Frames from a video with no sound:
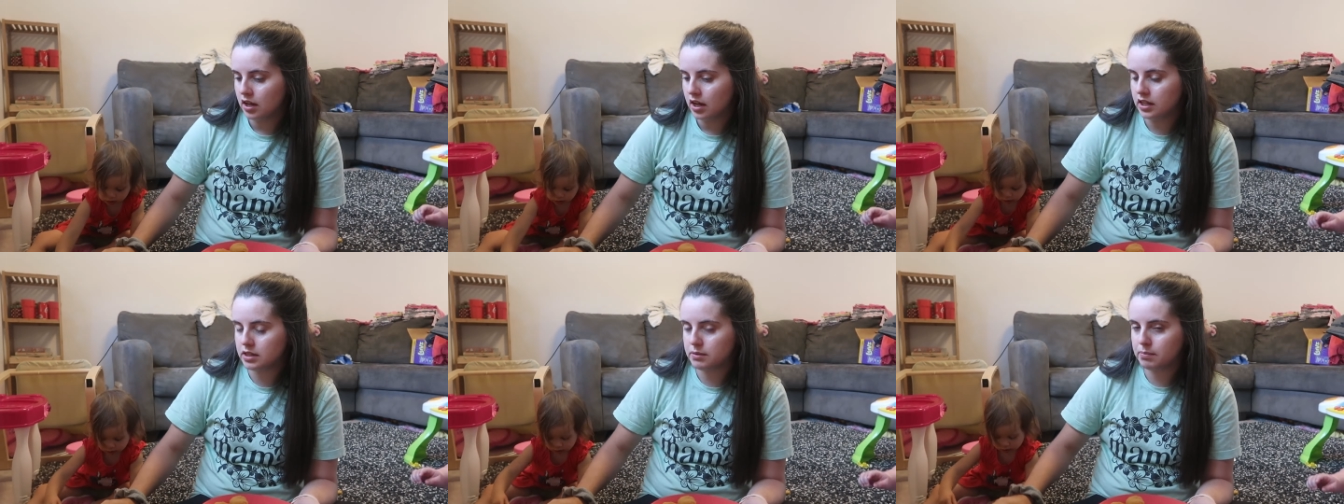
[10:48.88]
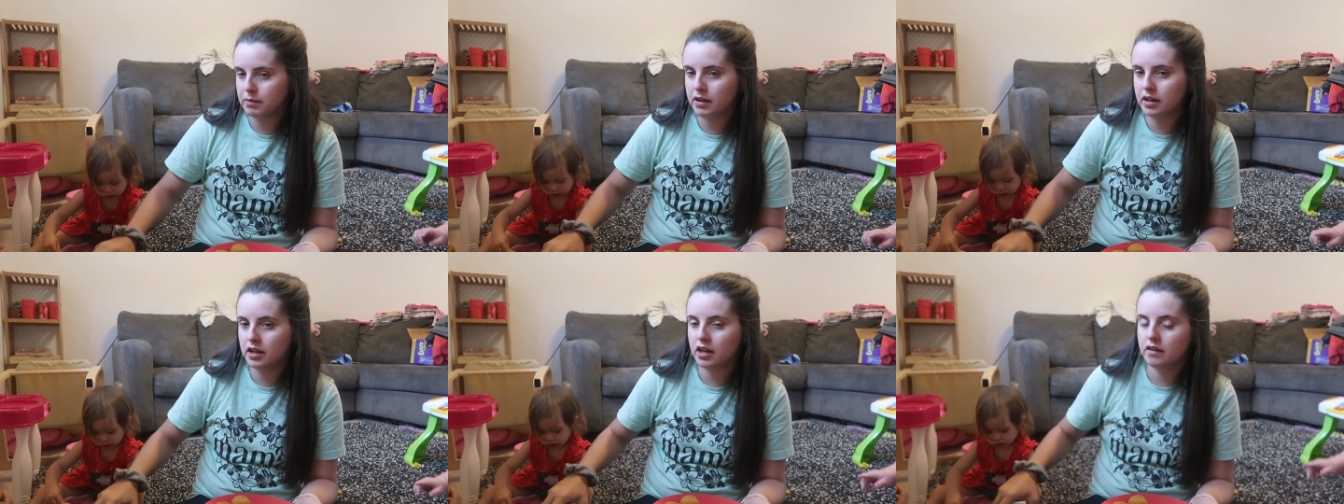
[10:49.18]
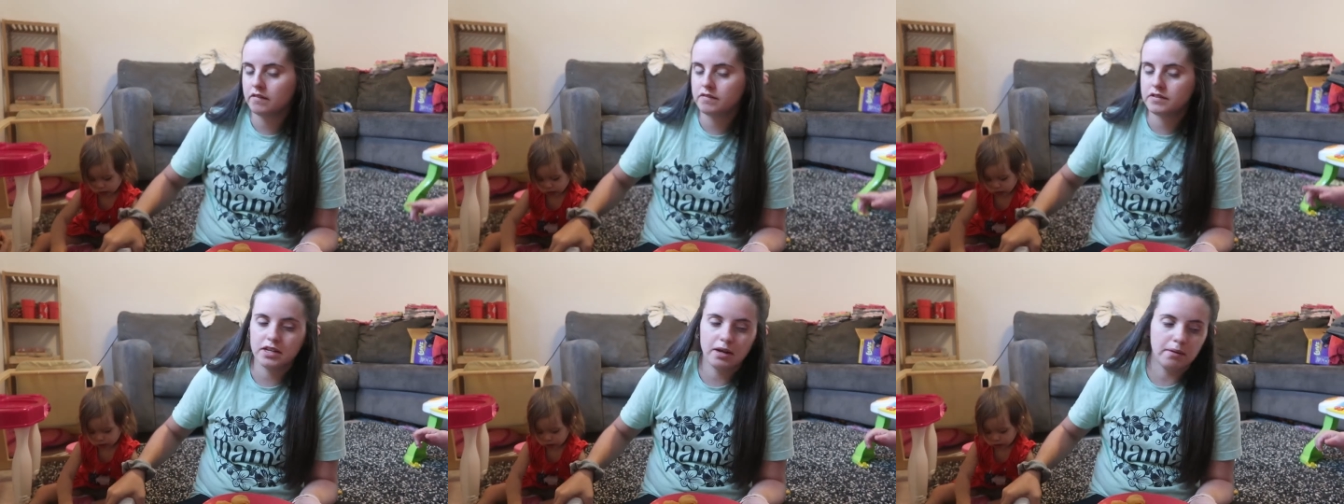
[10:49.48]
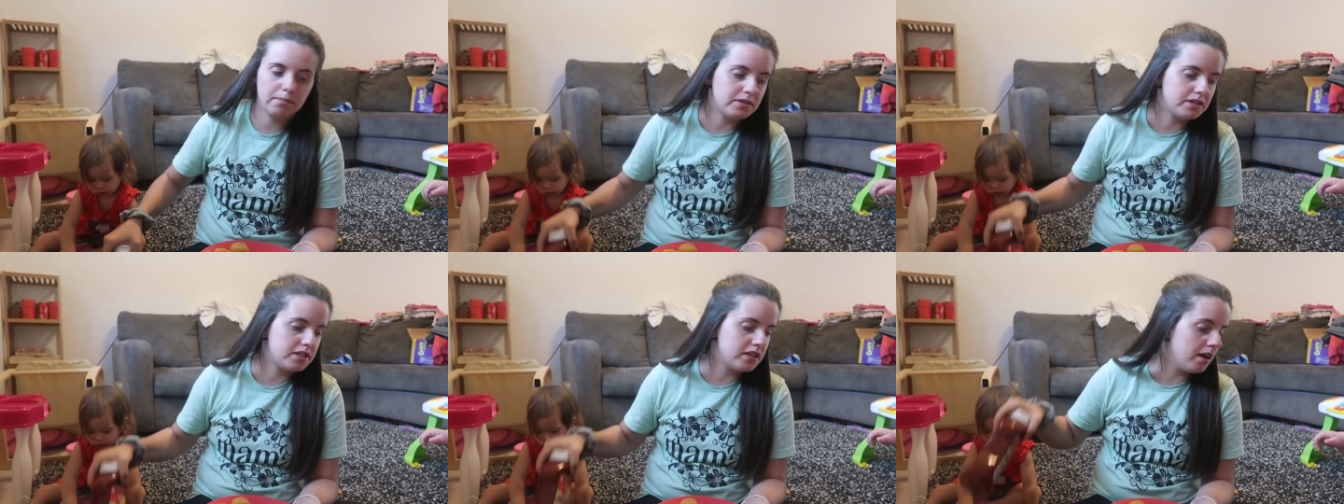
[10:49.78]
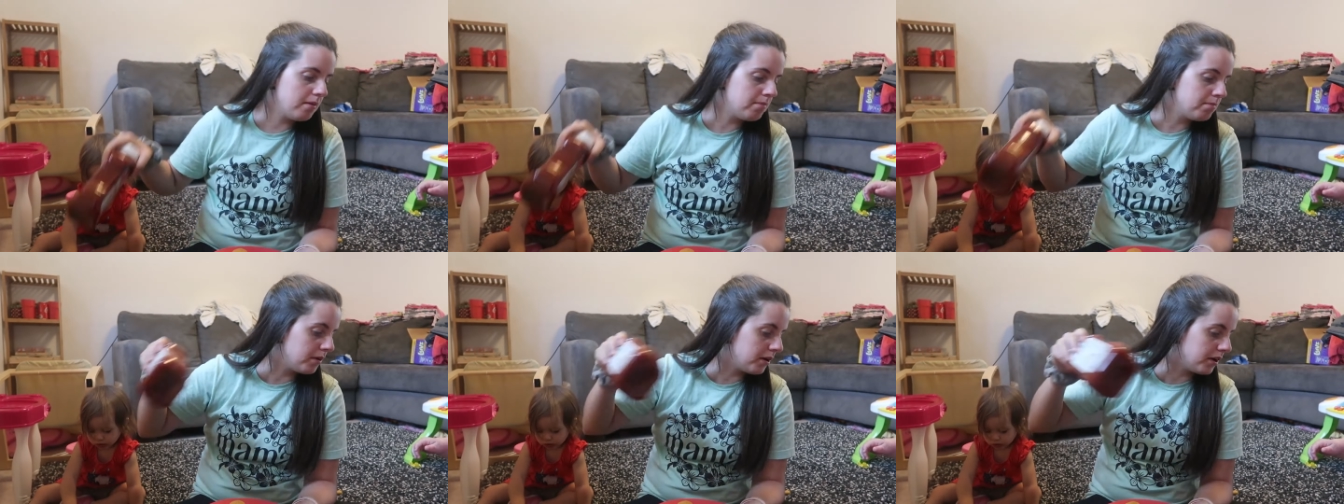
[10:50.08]
at the beginning of
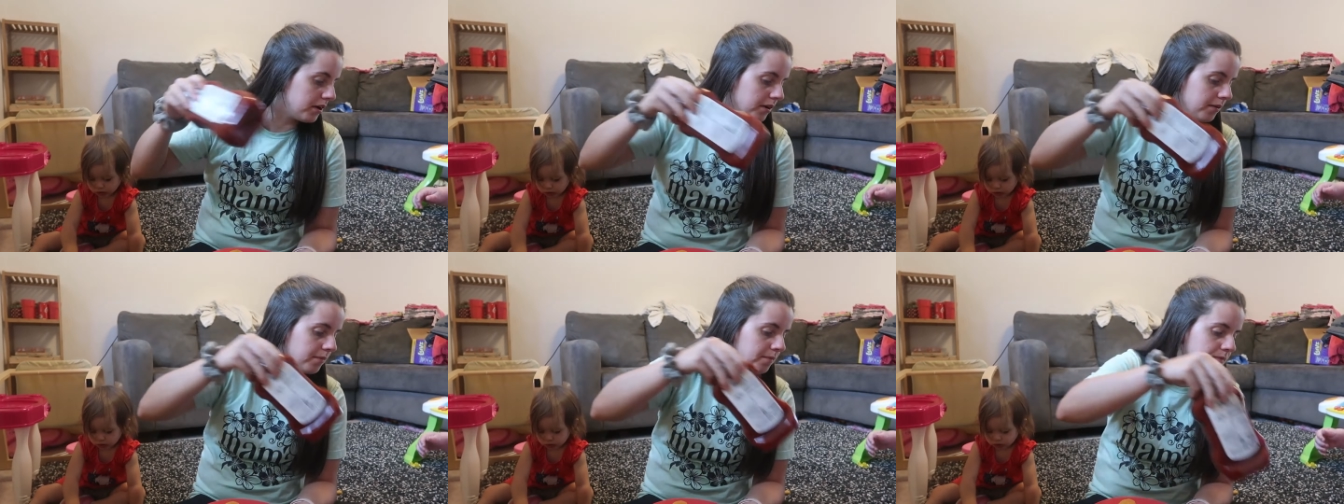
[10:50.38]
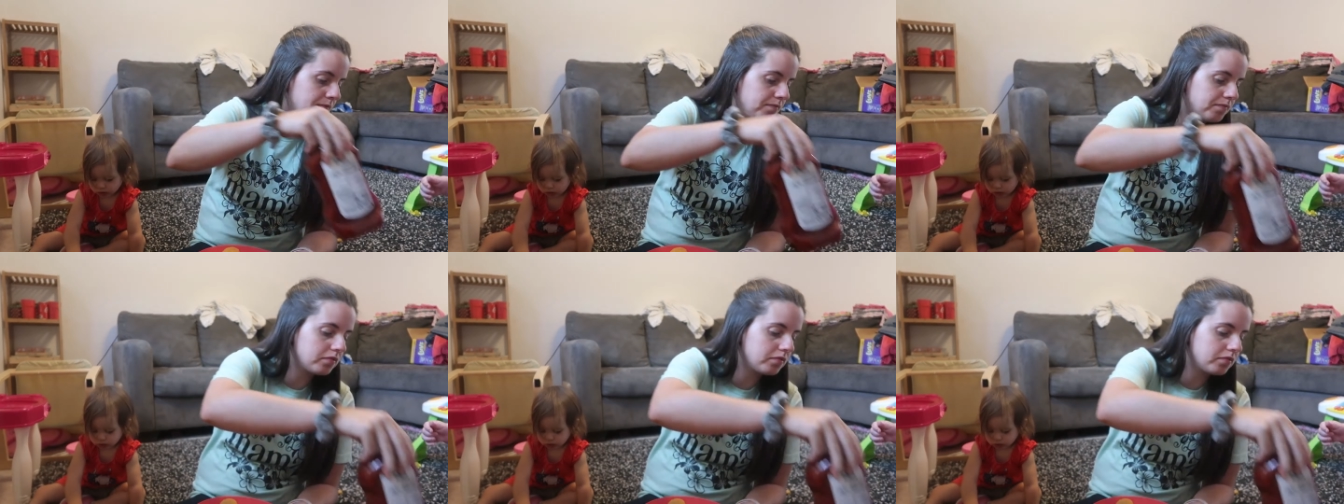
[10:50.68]
September.